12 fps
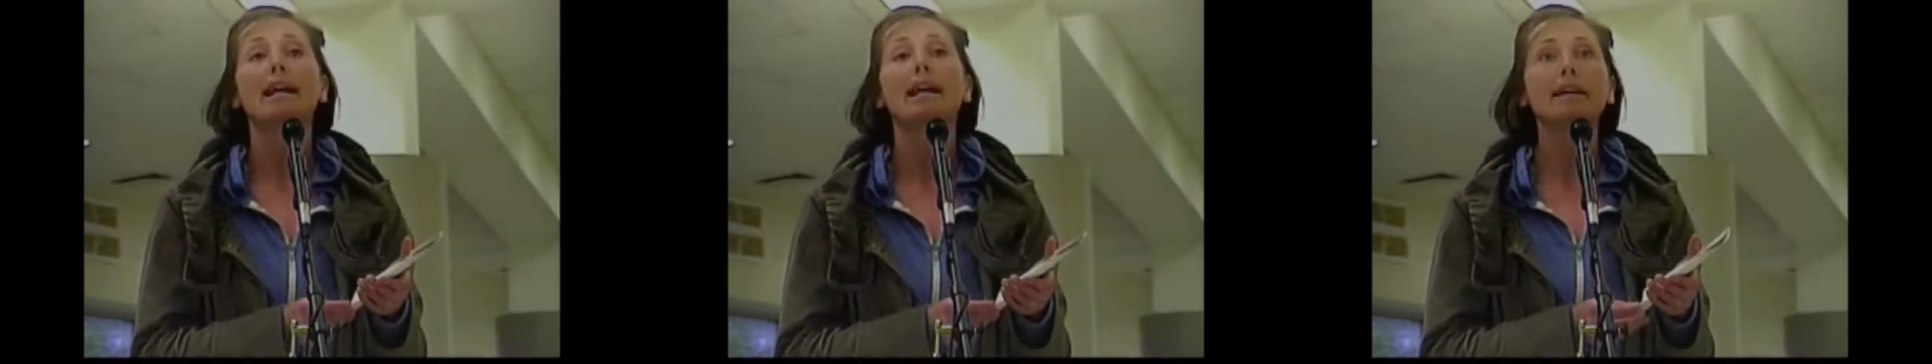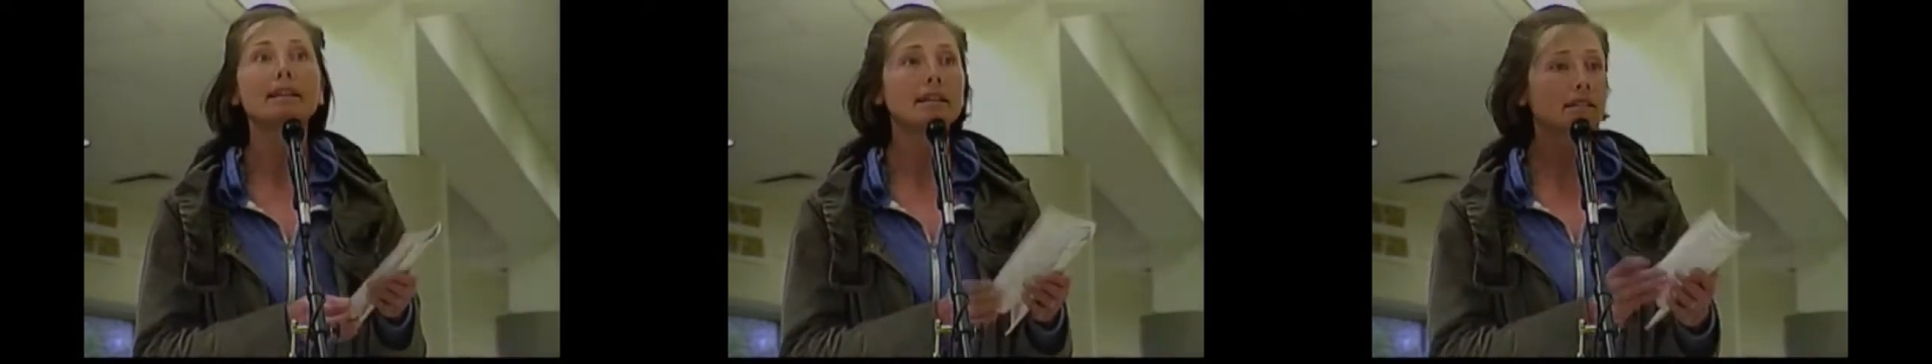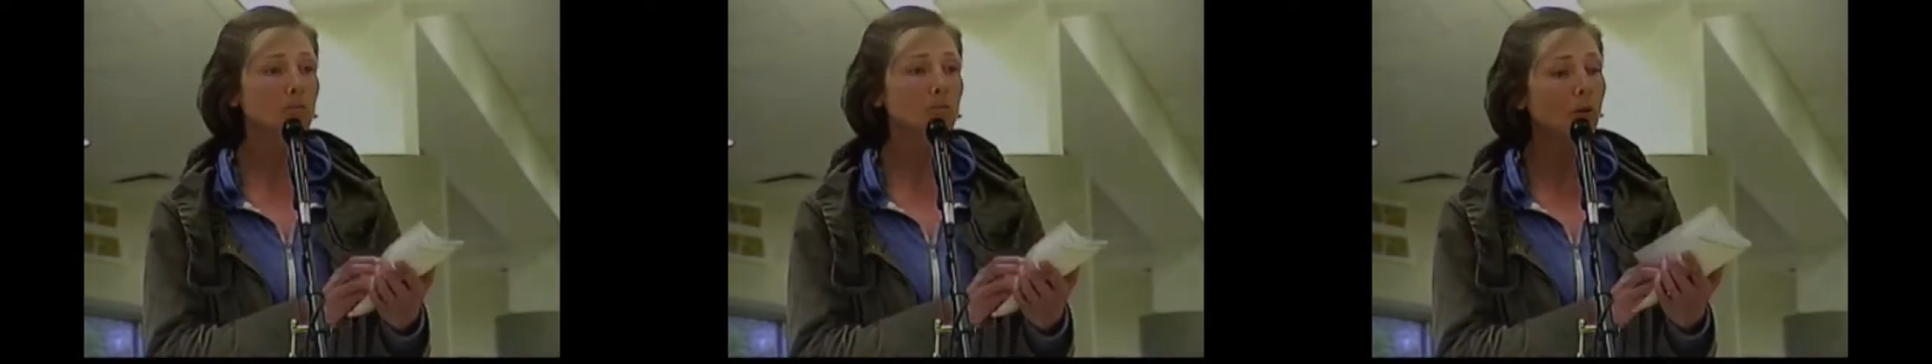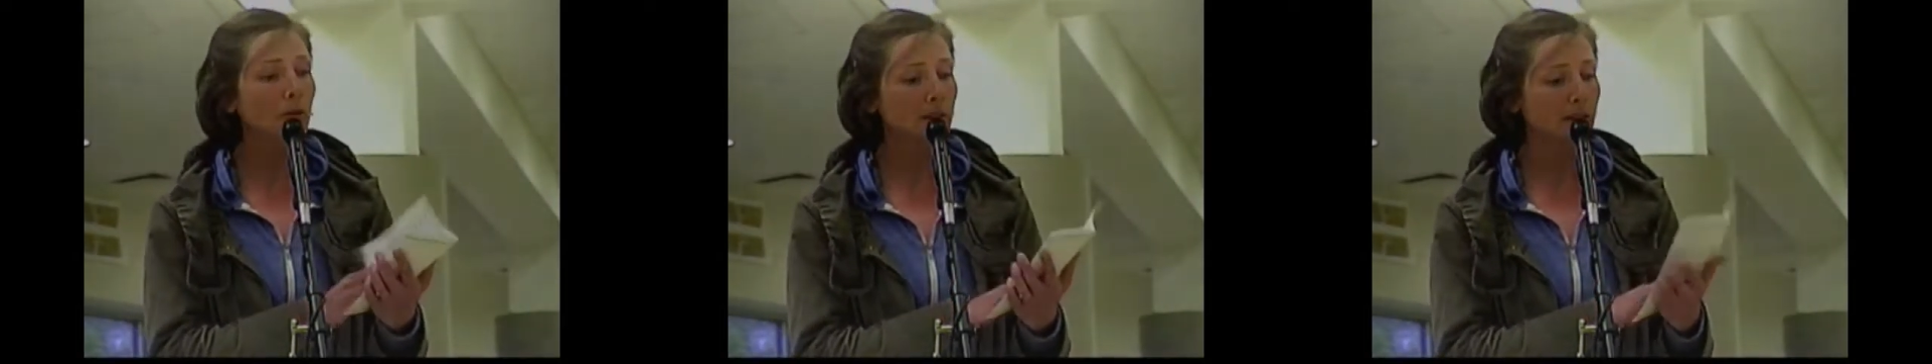And I think that's
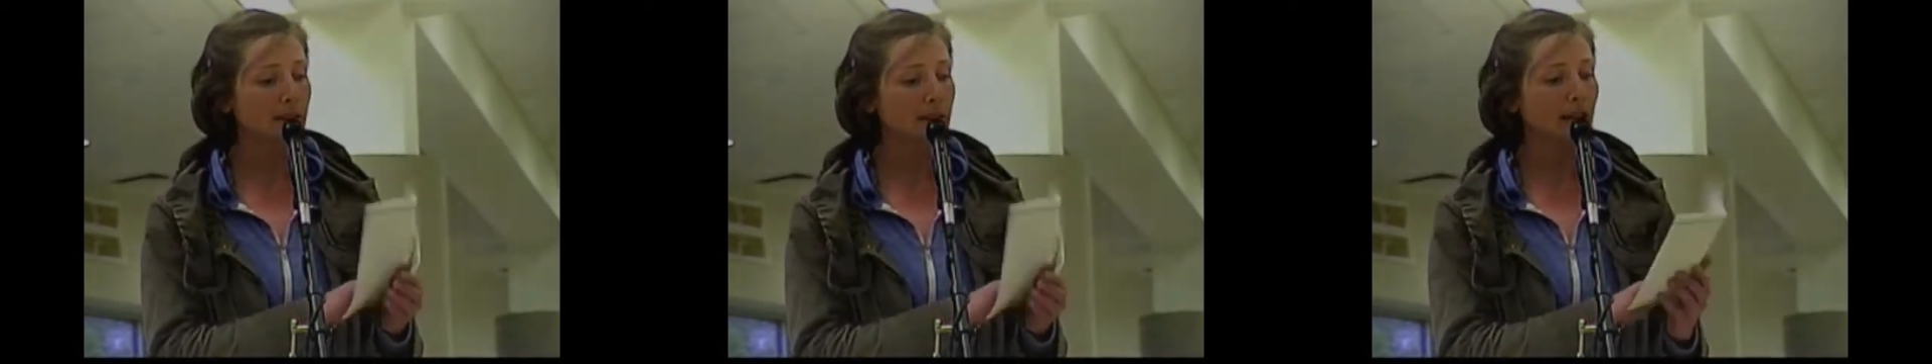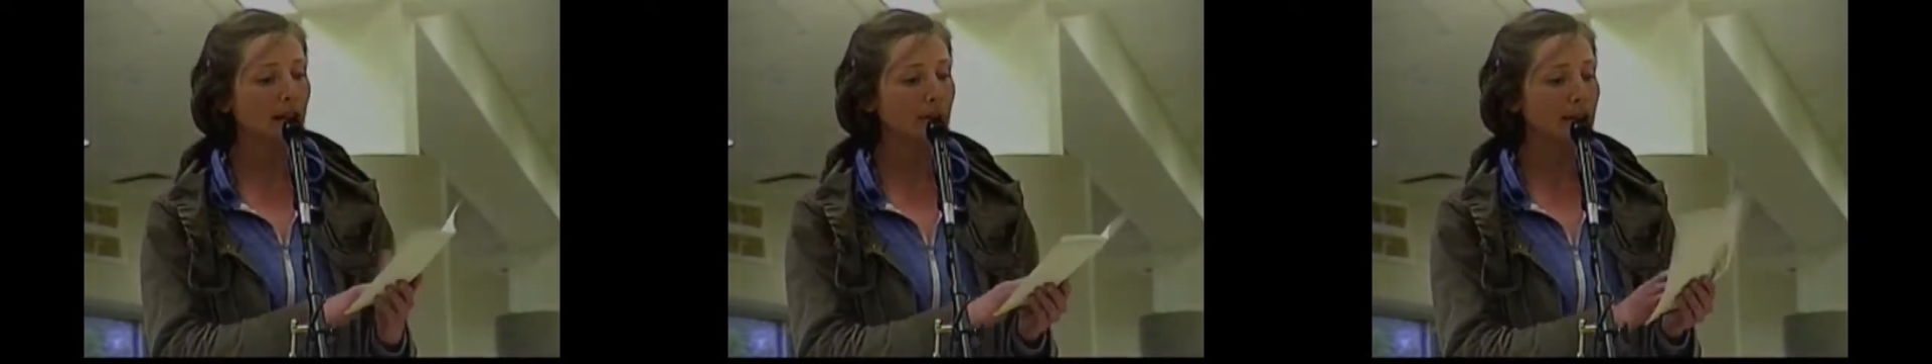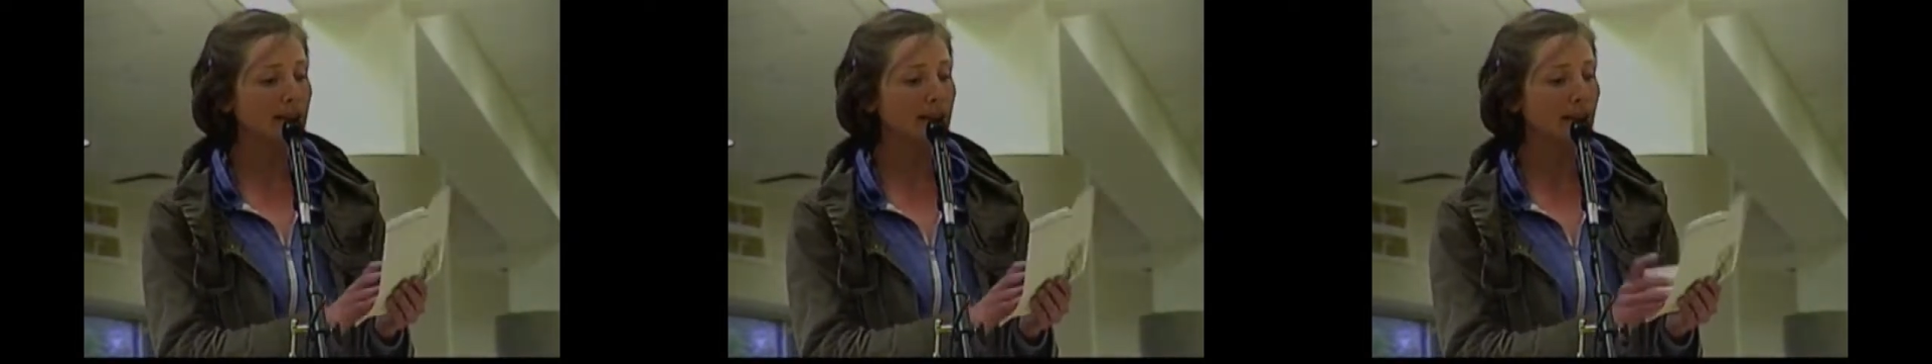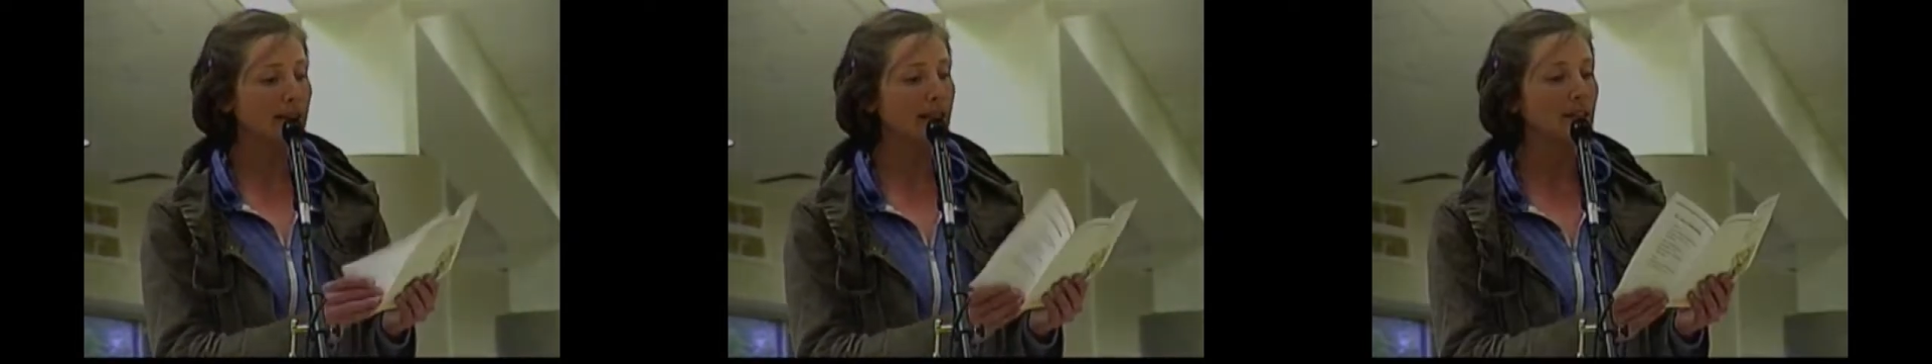important.
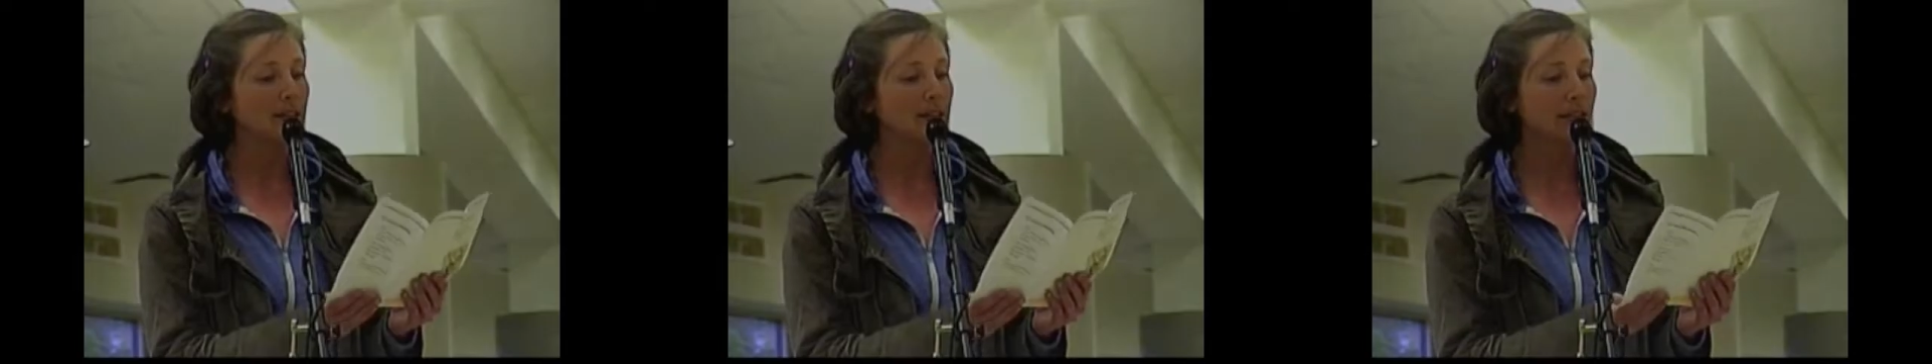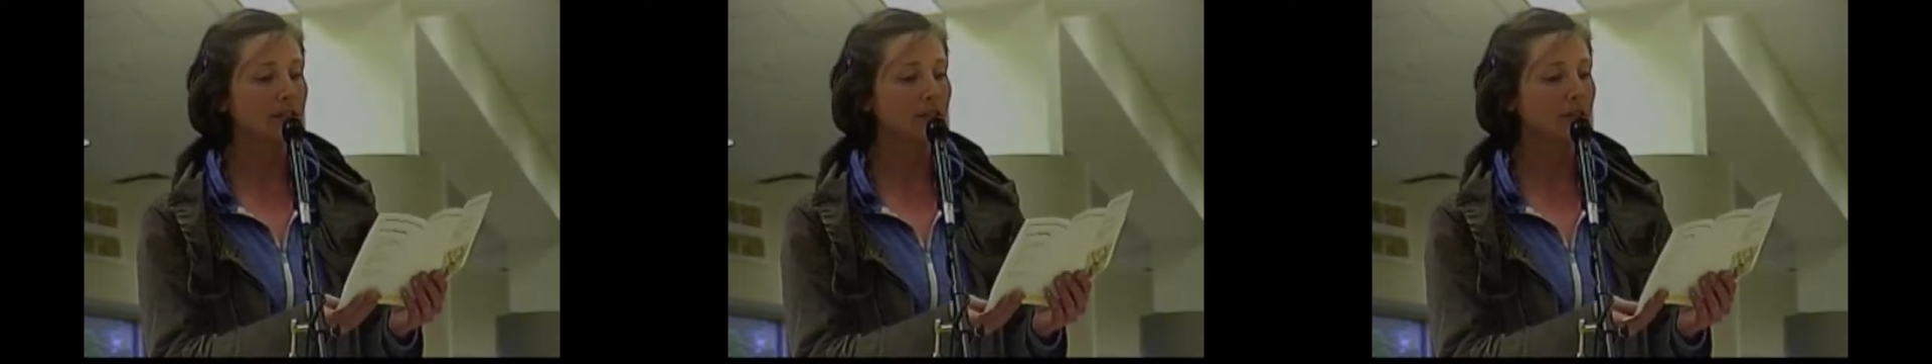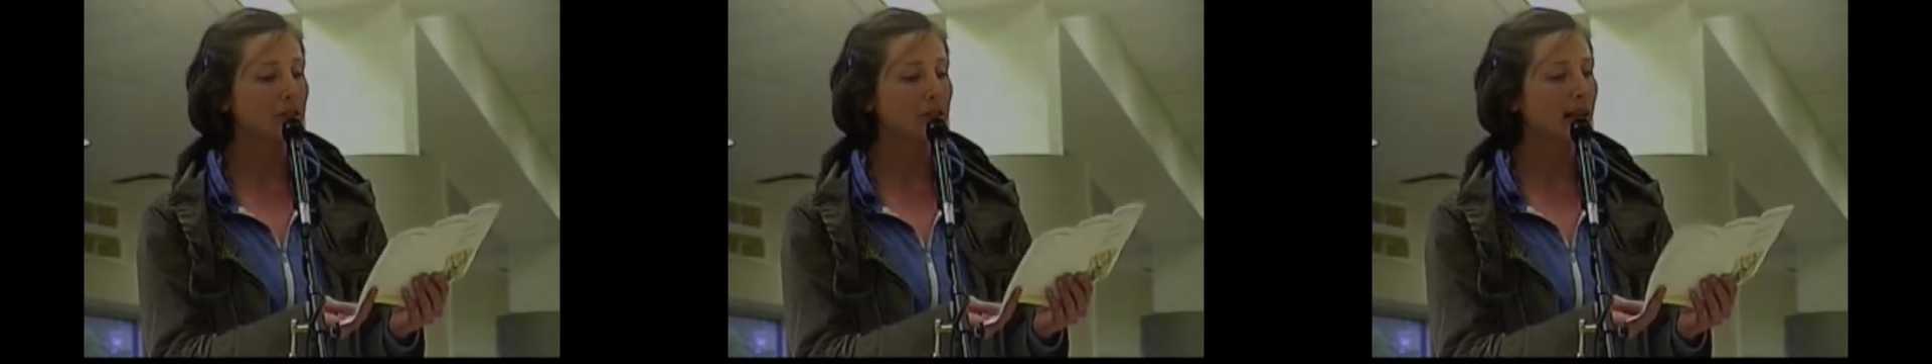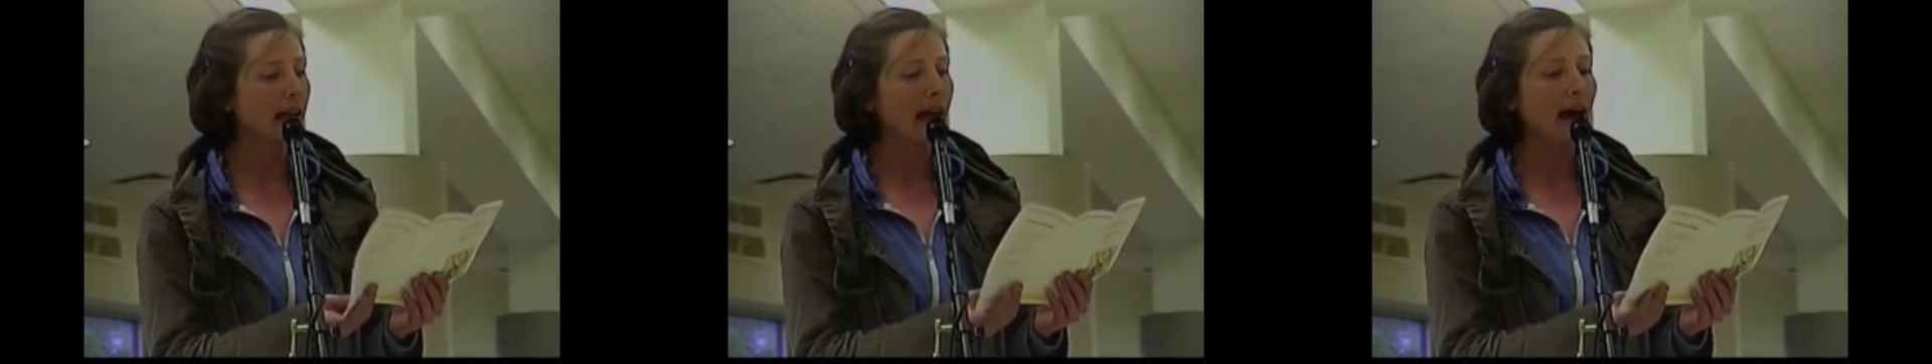It tells teachers